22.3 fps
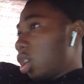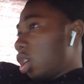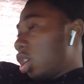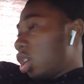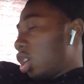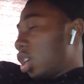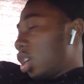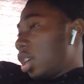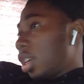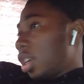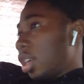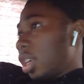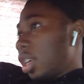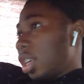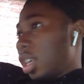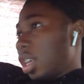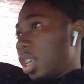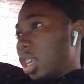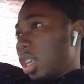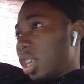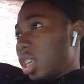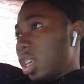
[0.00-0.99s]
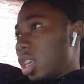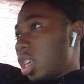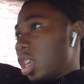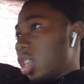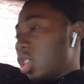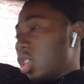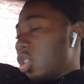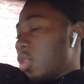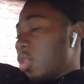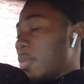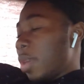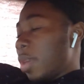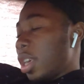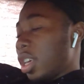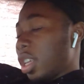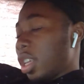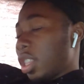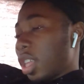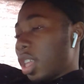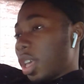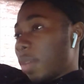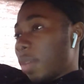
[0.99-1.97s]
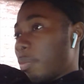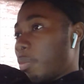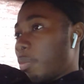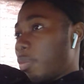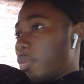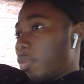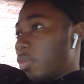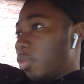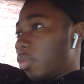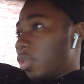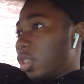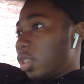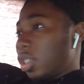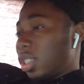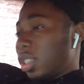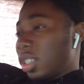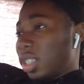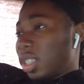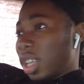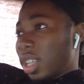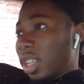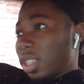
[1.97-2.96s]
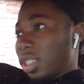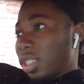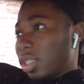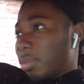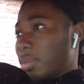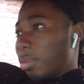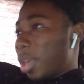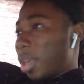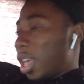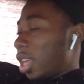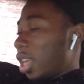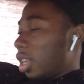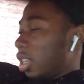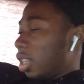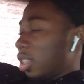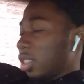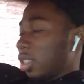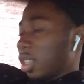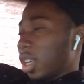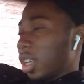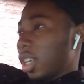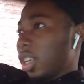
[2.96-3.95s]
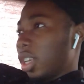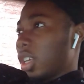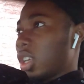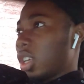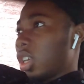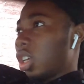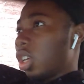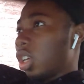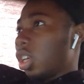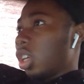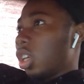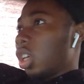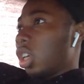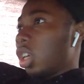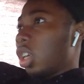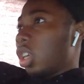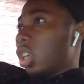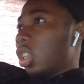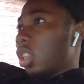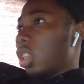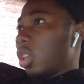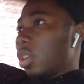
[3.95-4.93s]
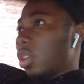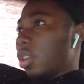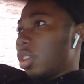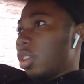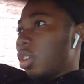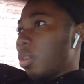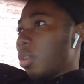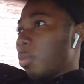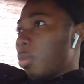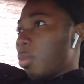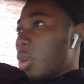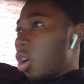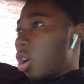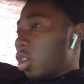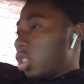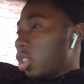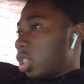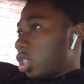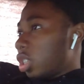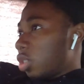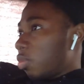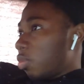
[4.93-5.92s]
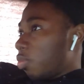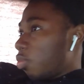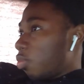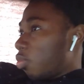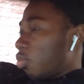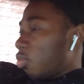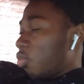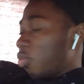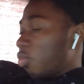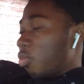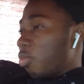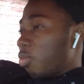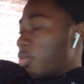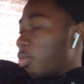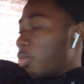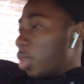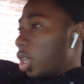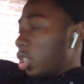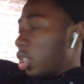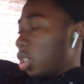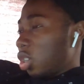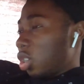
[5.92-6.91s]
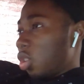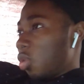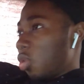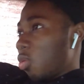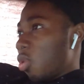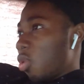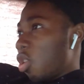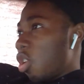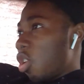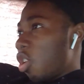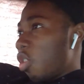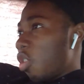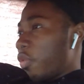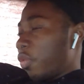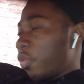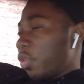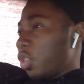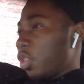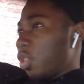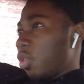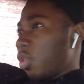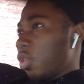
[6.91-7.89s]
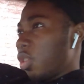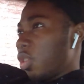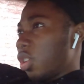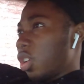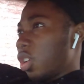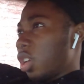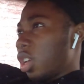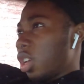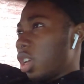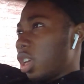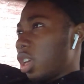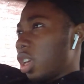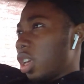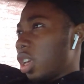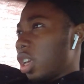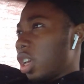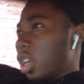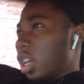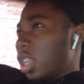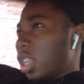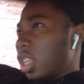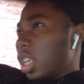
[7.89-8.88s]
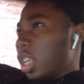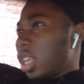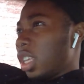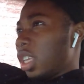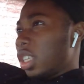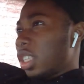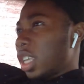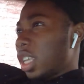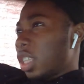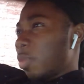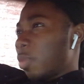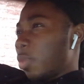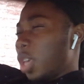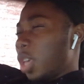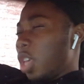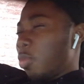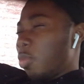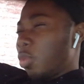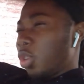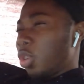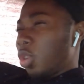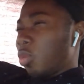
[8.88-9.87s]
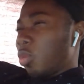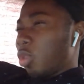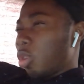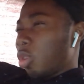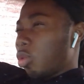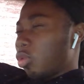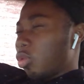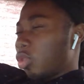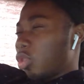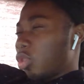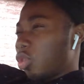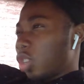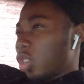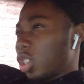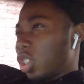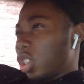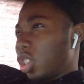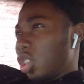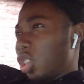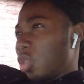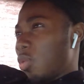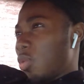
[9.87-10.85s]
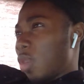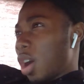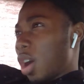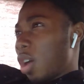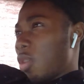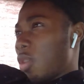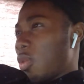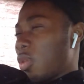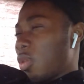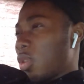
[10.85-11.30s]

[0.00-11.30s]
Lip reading: it and you're making like cents, pennies, like that your boss is pissing you off, and then it's like the people you work with stressing you out,